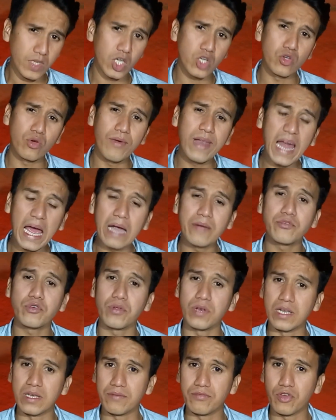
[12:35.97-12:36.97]
You will have to
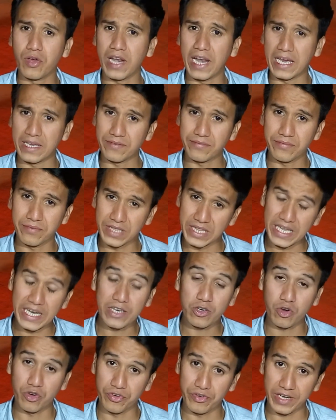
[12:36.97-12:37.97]
live your life with
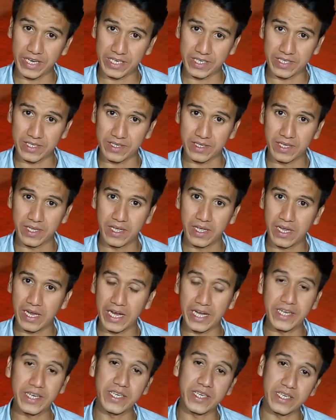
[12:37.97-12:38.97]
that contractor.
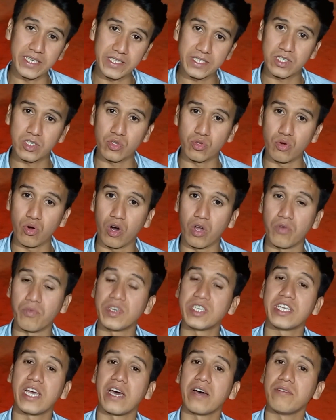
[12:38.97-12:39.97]
And yes, you
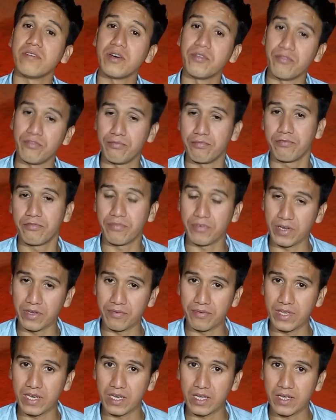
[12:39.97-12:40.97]
always have a free
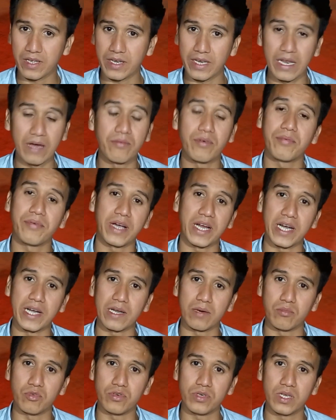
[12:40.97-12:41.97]
will. Never forget
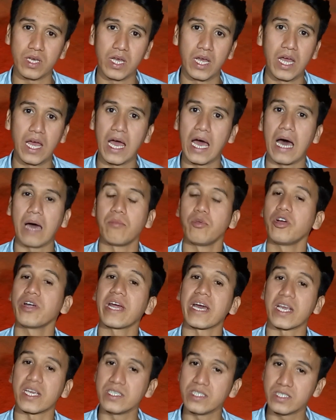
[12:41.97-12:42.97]
about. I'm not
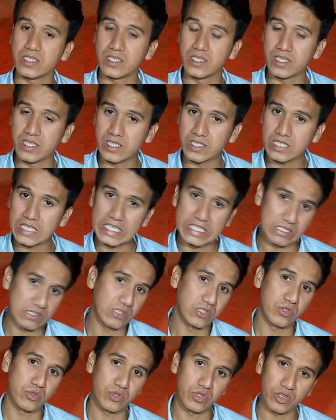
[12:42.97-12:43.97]
against this
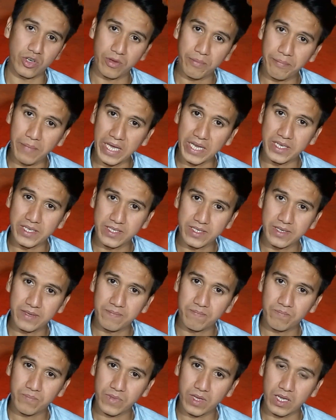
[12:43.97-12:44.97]
institution of marriage.
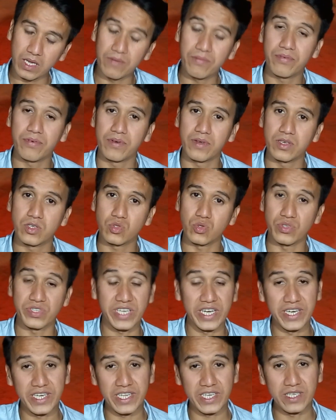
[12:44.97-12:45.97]
If
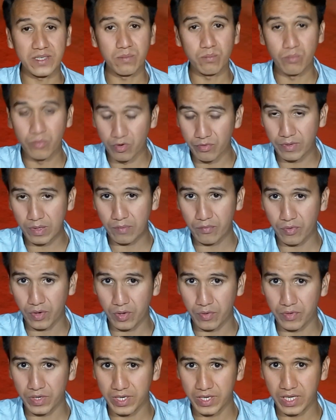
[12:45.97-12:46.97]
society is moving
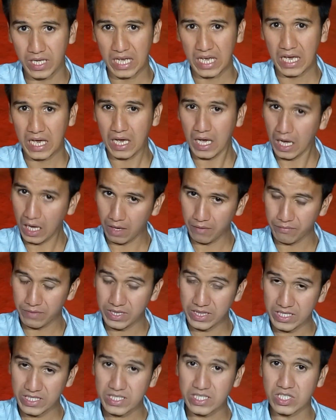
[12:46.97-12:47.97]
forward with
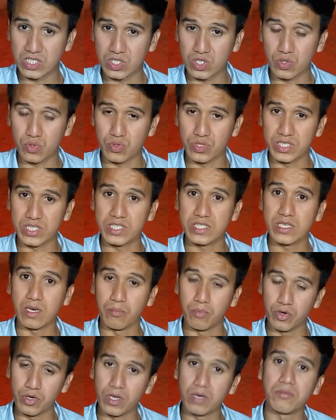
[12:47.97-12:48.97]
this institution,
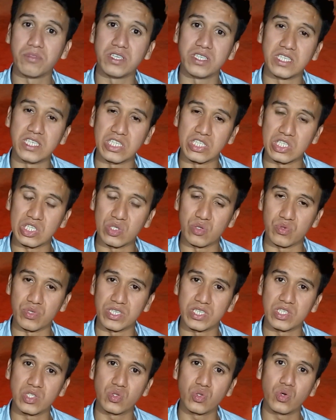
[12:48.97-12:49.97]
support of this
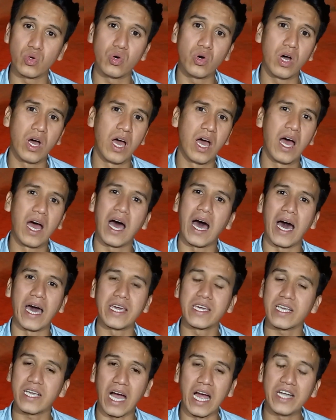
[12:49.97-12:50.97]
institution, so
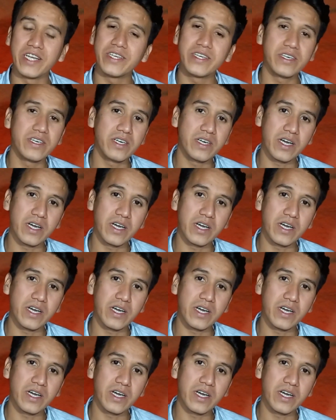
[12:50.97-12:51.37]
I can't,